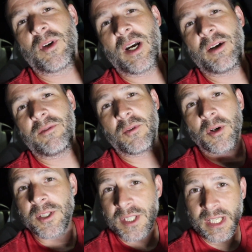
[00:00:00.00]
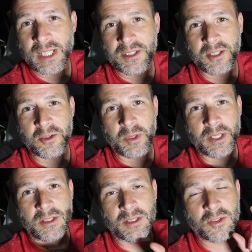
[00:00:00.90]
Uh, for seating
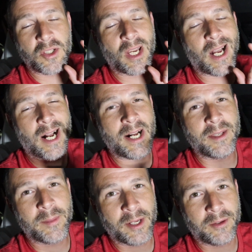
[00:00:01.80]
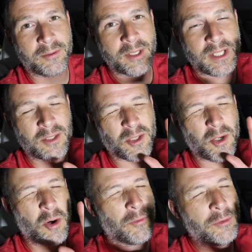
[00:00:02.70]
situations on the Model three,
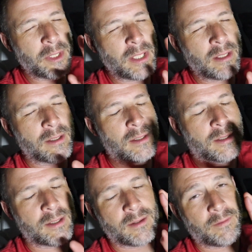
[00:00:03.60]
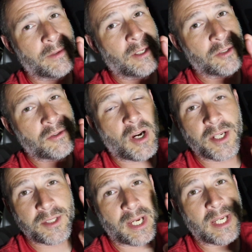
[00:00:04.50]
so hopefully, fingers
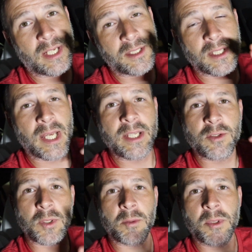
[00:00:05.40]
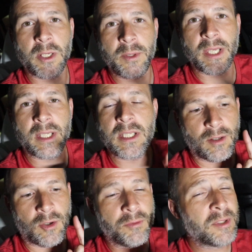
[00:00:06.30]
crossed, I get it tonight so we can play it.
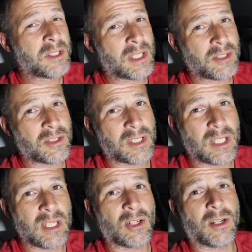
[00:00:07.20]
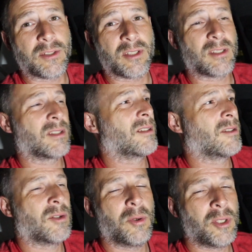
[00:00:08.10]
Hopefully it's not just the key cards, because
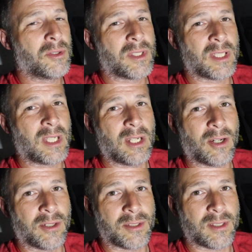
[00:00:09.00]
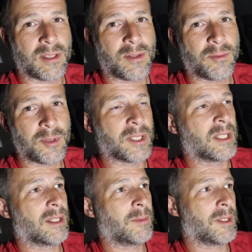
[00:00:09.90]
who uses the key cards,
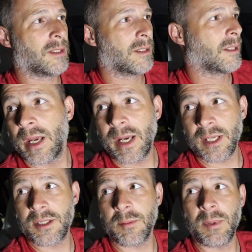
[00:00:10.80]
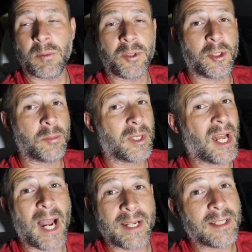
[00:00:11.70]
really? I mean, I guess some people do,
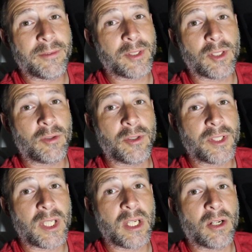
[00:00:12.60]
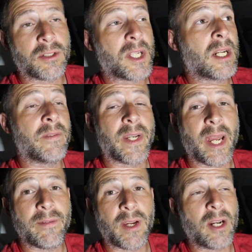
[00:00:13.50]
but I definitely don't use the key cards. I don't even
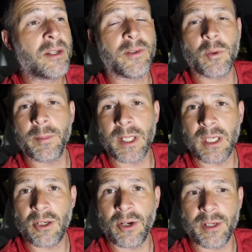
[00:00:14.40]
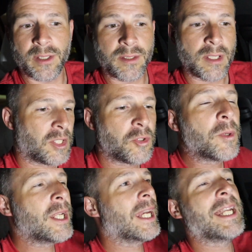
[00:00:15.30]
have it. I don't even know where my key card is.
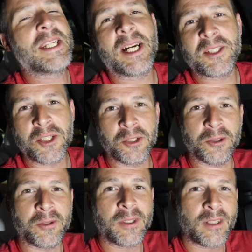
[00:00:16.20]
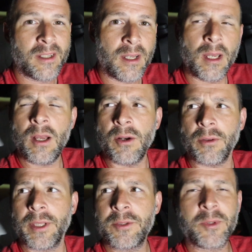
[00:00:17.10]
twenty-eight point two.
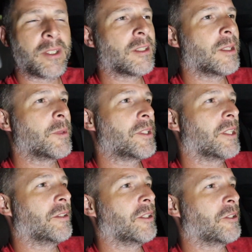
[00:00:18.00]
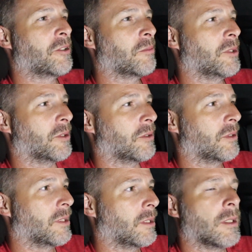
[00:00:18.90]
Oh, that's when Columbus sailed the ocean blue.
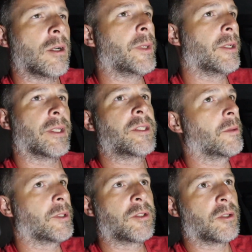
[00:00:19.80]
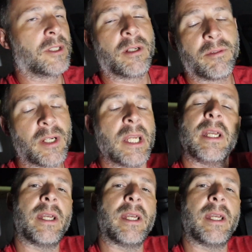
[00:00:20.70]
Oh wait, no, that's something totally different.